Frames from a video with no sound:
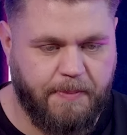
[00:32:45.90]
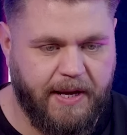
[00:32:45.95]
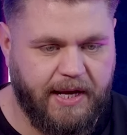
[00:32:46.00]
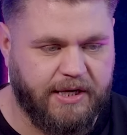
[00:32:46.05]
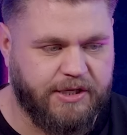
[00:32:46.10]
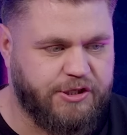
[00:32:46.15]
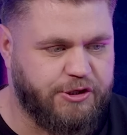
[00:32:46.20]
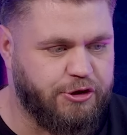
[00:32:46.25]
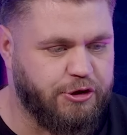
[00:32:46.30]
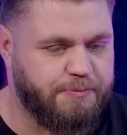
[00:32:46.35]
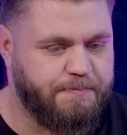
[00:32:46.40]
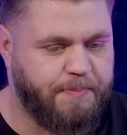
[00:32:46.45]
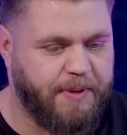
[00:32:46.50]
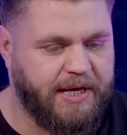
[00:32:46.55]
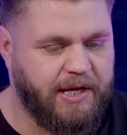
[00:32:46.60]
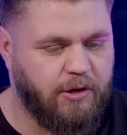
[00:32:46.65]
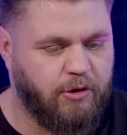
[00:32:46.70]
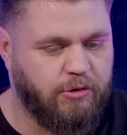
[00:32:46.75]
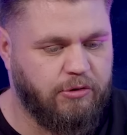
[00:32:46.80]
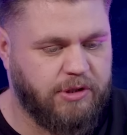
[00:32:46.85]
on the pitch. Just
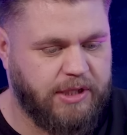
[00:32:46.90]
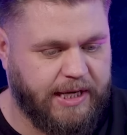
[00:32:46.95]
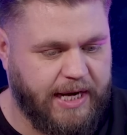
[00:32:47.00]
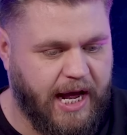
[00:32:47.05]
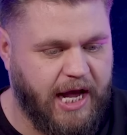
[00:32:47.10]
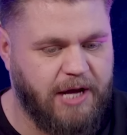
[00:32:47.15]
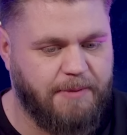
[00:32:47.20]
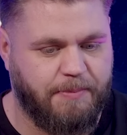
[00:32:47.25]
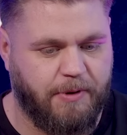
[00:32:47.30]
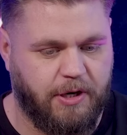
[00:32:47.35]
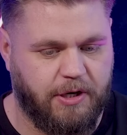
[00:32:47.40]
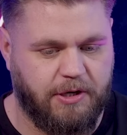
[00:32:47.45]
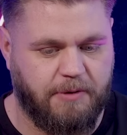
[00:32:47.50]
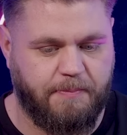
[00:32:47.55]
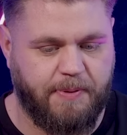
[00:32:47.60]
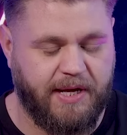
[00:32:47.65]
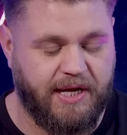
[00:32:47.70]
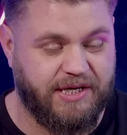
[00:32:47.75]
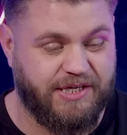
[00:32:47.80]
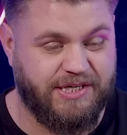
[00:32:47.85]
be undeniable on
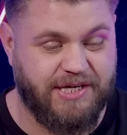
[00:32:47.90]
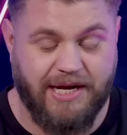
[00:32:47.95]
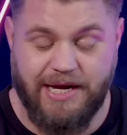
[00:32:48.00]
Timing the pitch.